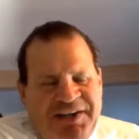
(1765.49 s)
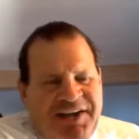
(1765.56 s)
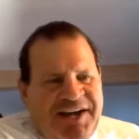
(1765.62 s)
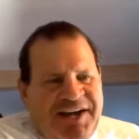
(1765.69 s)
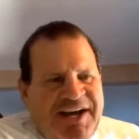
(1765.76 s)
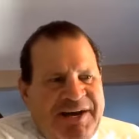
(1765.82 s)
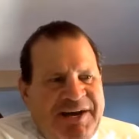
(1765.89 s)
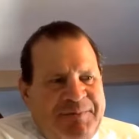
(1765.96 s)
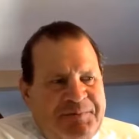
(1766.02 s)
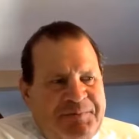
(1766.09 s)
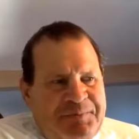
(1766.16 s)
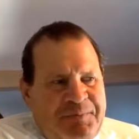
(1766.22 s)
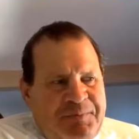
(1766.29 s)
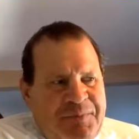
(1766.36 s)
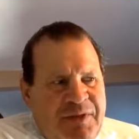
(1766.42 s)

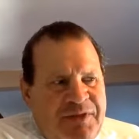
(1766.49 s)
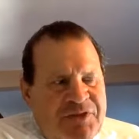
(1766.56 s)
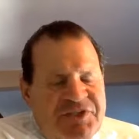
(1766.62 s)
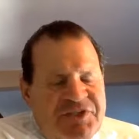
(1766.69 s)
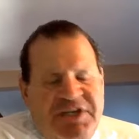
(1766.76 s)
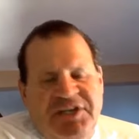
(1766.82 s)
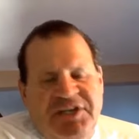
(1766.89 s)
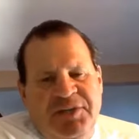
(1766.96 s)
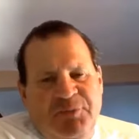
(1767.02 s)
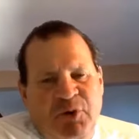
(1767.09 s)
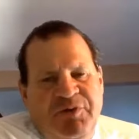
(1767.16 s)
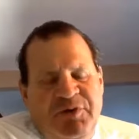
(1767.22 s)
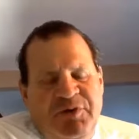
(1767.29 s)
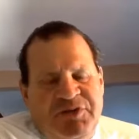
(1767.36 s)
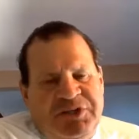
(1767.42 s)
The scene in the movie
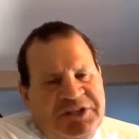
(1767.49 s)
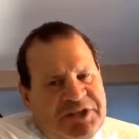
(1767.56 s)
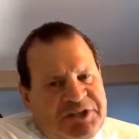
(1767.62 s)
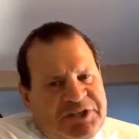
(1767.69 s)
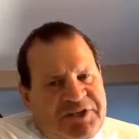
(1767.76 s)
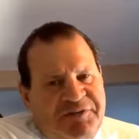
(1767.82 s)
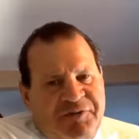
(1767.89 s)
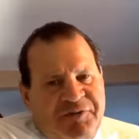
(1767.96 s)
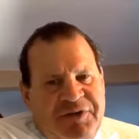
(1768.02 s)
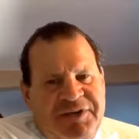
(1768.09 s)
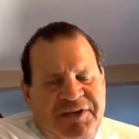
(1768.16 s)
was a little different.